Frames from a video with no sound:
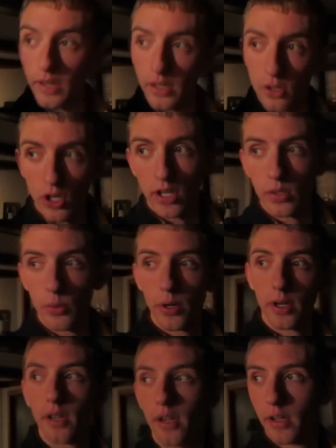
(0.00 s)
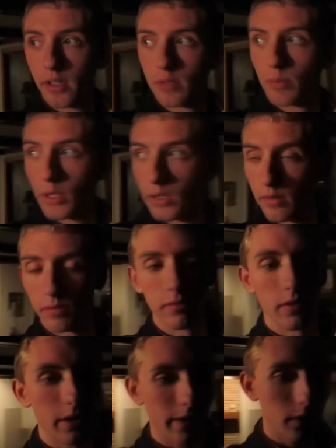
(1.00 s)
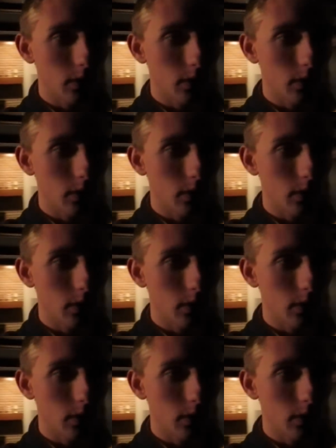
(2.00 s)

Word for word: like January, it's been very